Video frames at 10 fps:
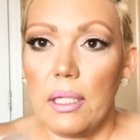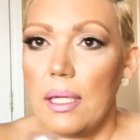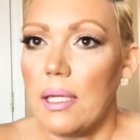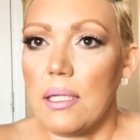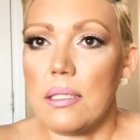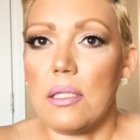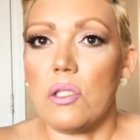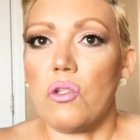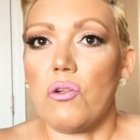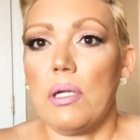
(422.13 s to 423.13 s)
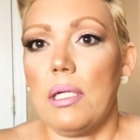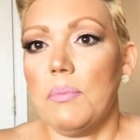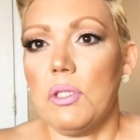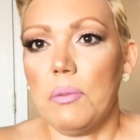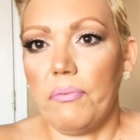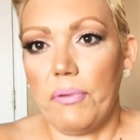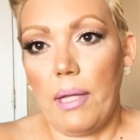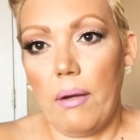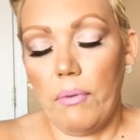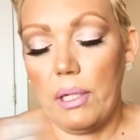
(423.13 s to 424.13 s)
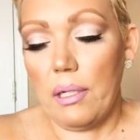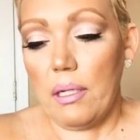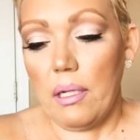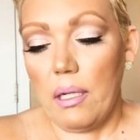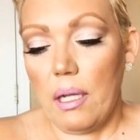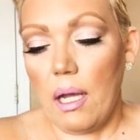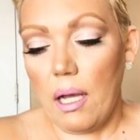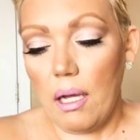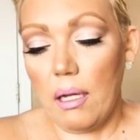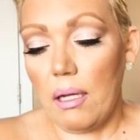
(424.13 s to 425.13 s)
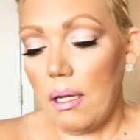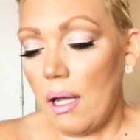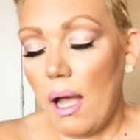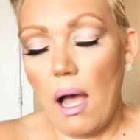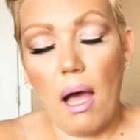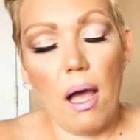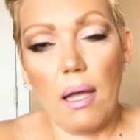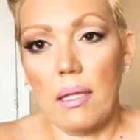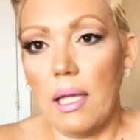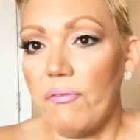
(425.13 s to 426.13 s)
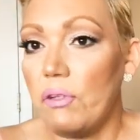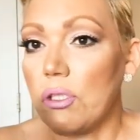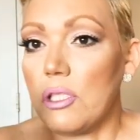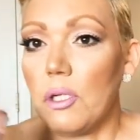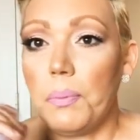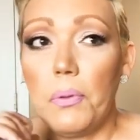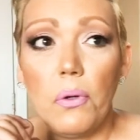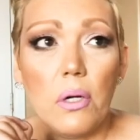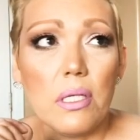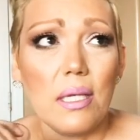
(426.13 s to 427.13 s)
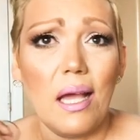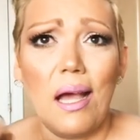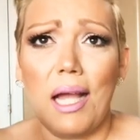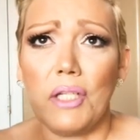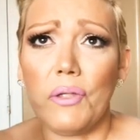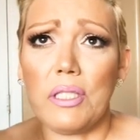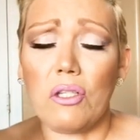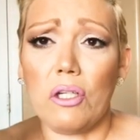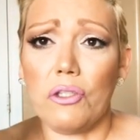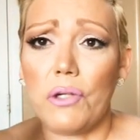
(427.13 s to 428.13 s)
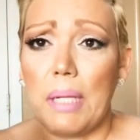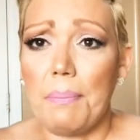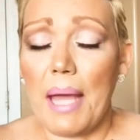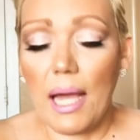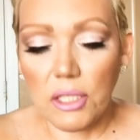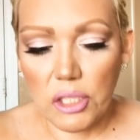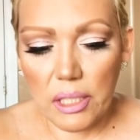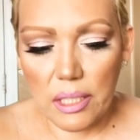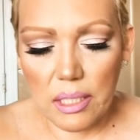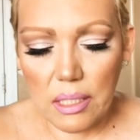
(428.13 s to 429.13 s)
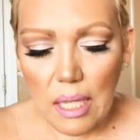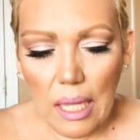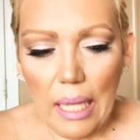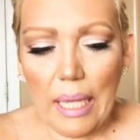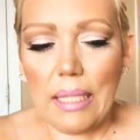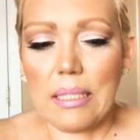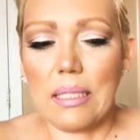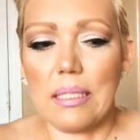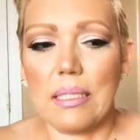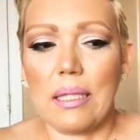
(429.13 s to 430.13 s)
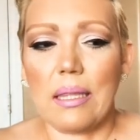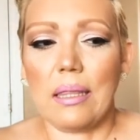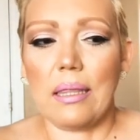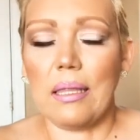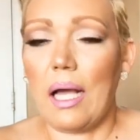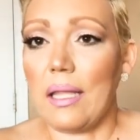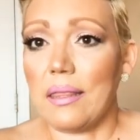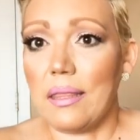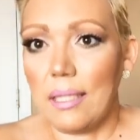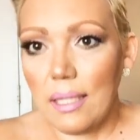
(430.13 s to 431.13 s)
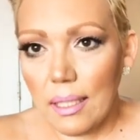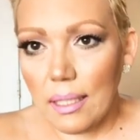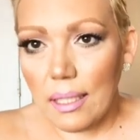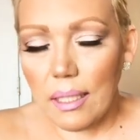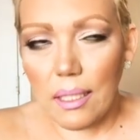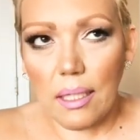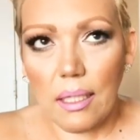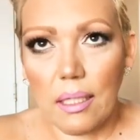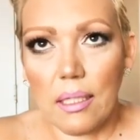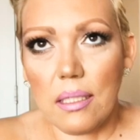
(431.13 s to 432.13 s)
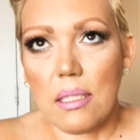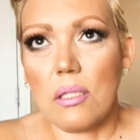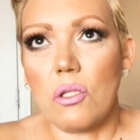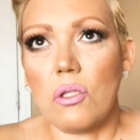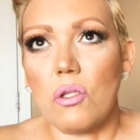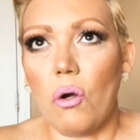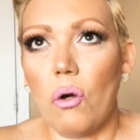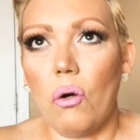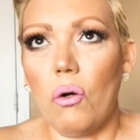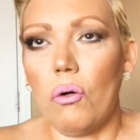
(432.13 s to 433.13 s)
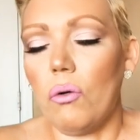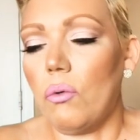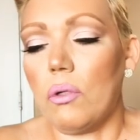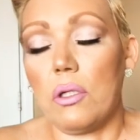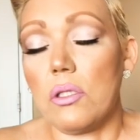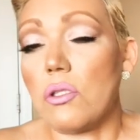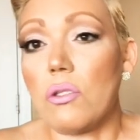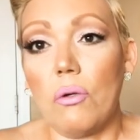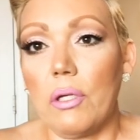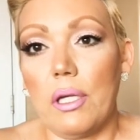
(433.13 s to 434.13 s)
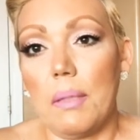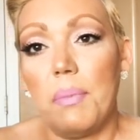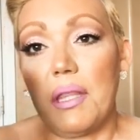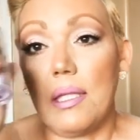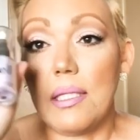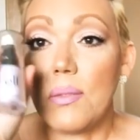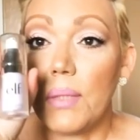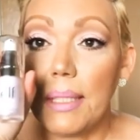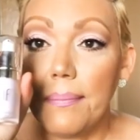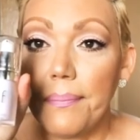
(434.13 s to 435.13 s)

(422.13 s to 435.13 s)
It is a straight up dupe for that one. It fills in your pores, it hydrates all your dry patches, it's not thick, it is so good. But this one,